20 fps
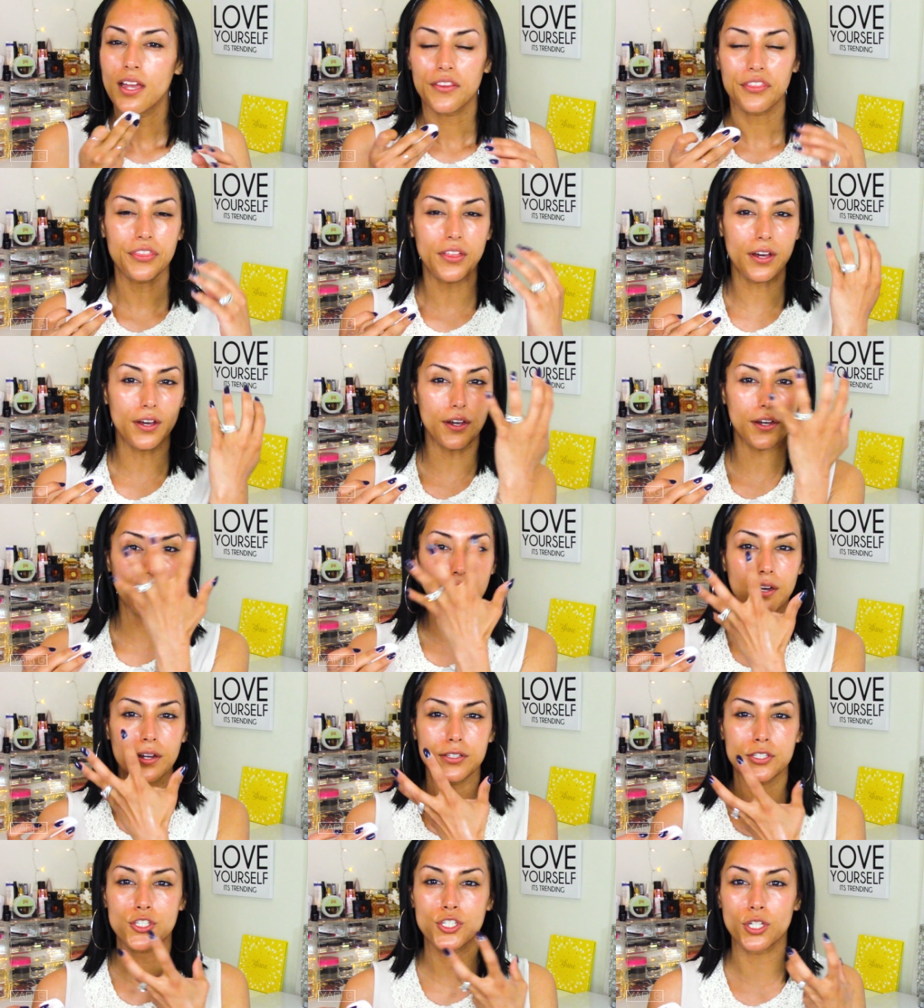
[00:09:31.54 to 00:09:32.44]

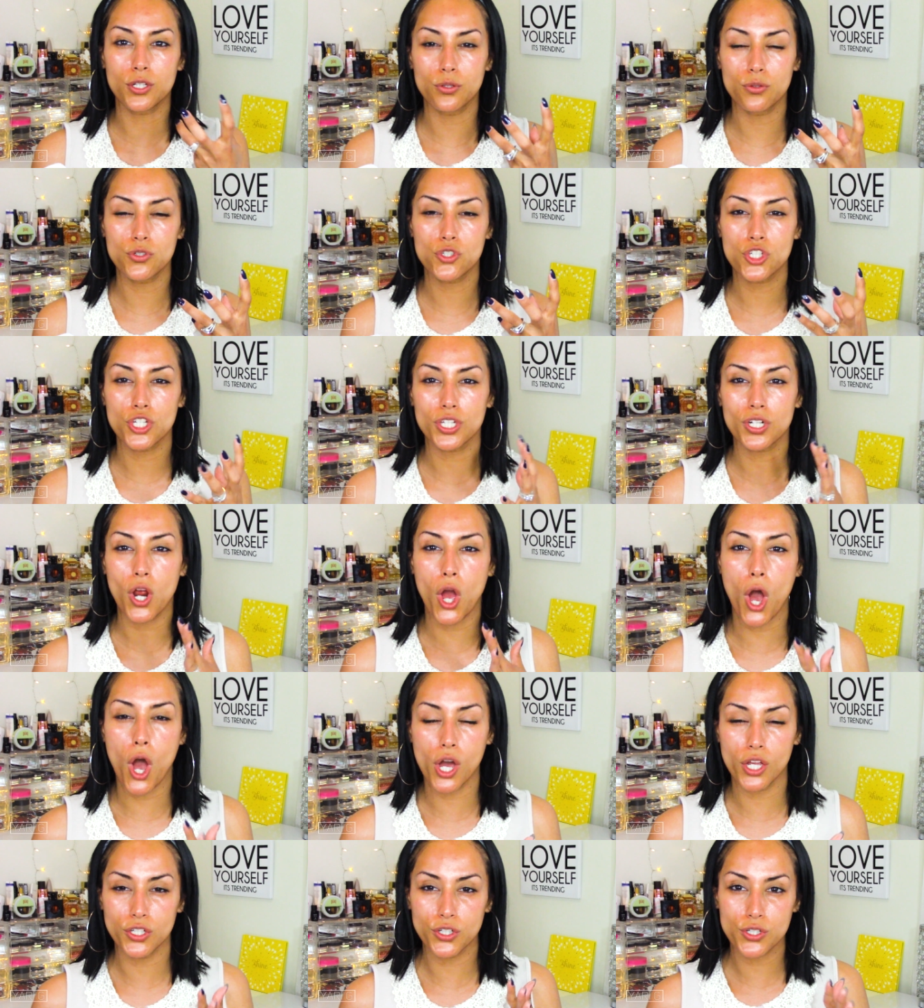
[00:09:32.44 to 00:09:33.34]
the solution
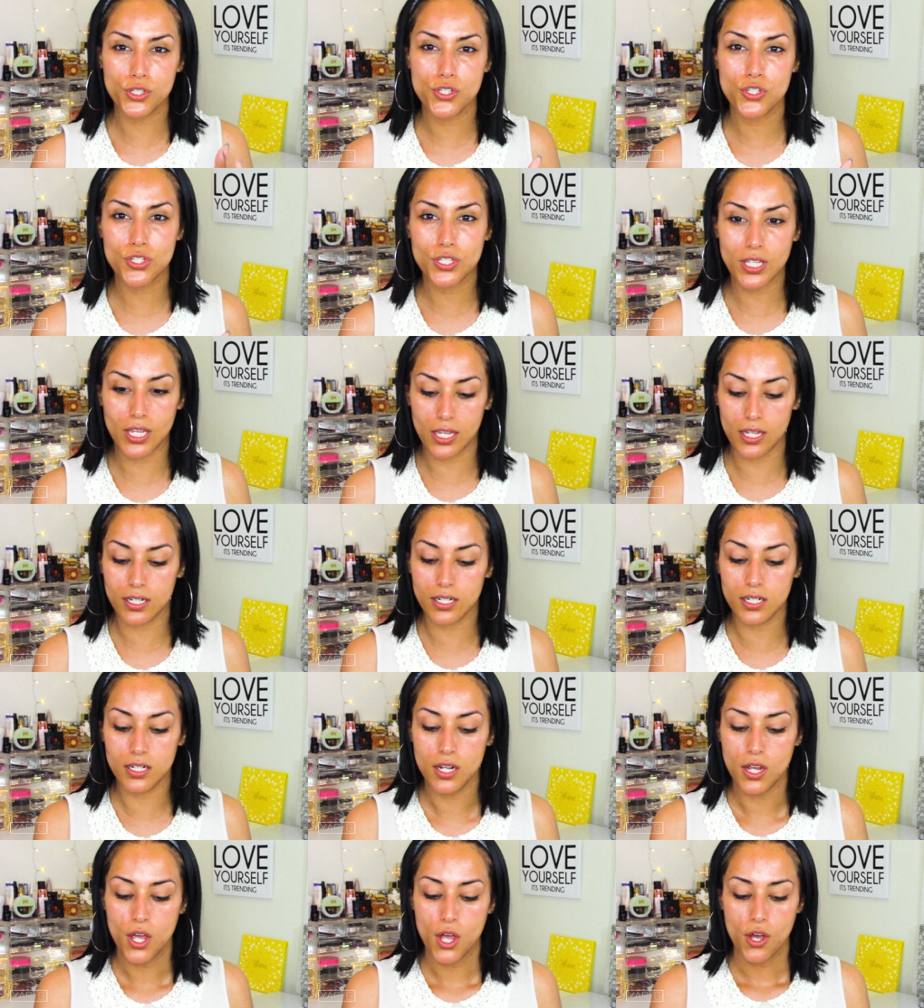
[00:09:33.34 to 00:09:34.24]
on your
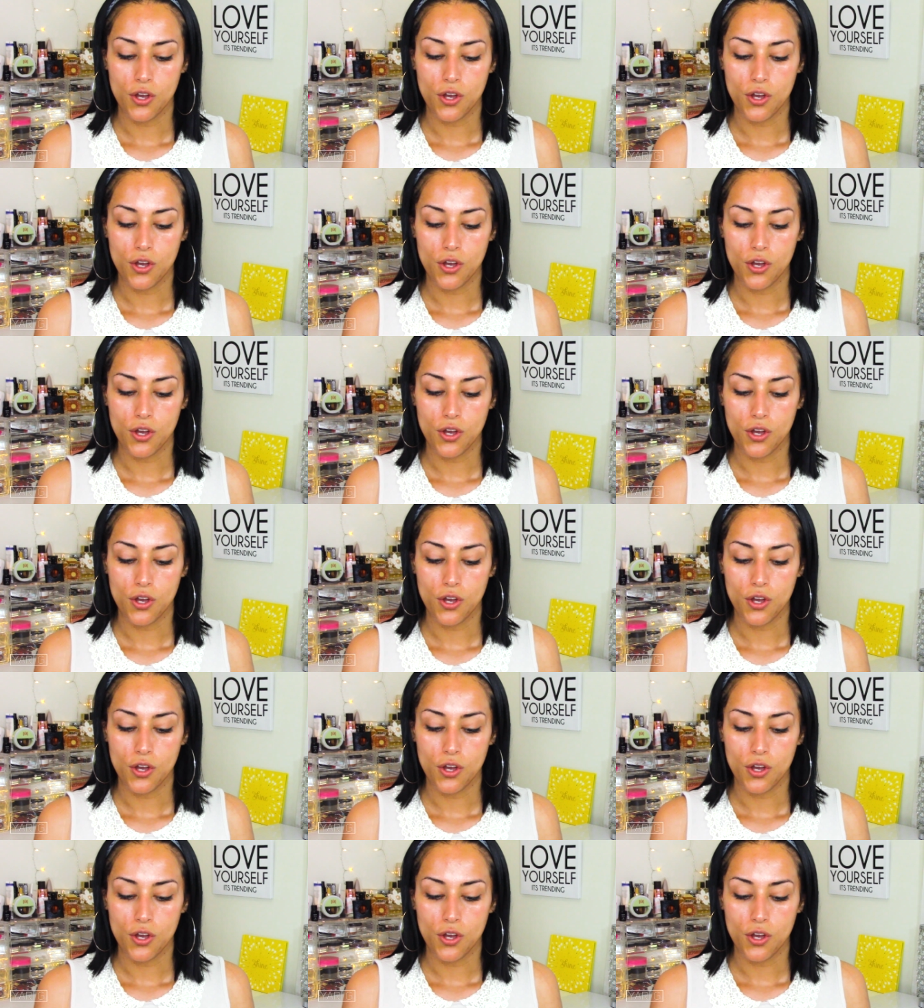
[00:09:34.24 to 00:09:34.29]
skin